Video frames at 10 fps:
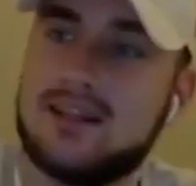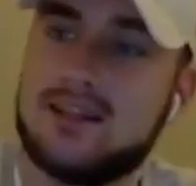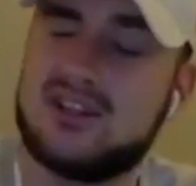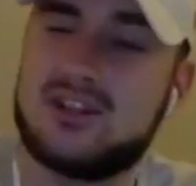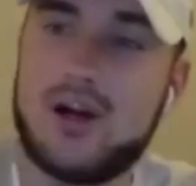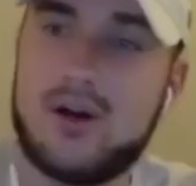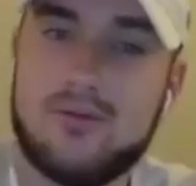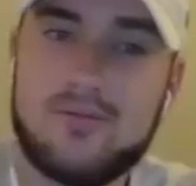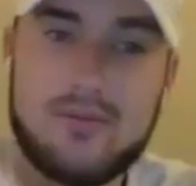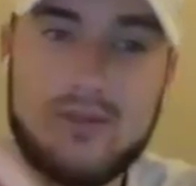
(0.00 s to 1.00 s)
So
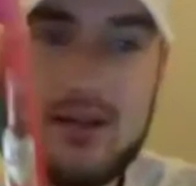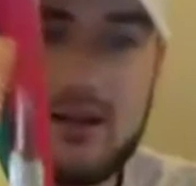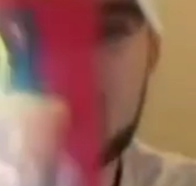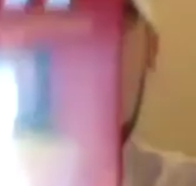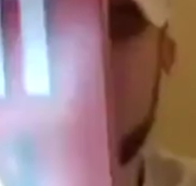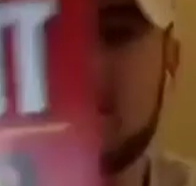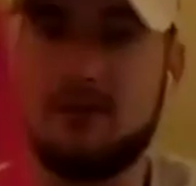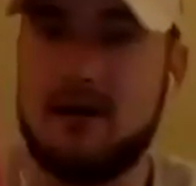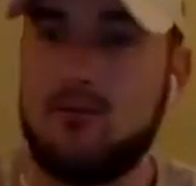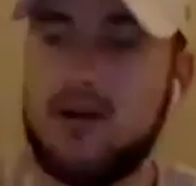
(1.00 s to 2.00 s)
let's try this
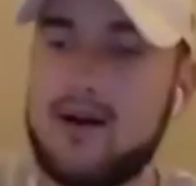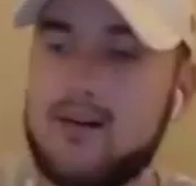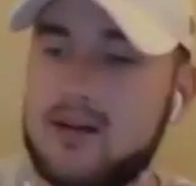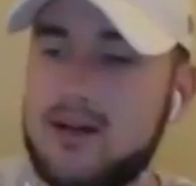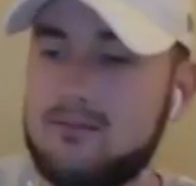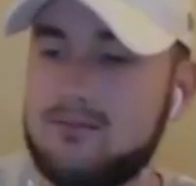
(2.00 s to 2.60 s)
bad boy out, okay?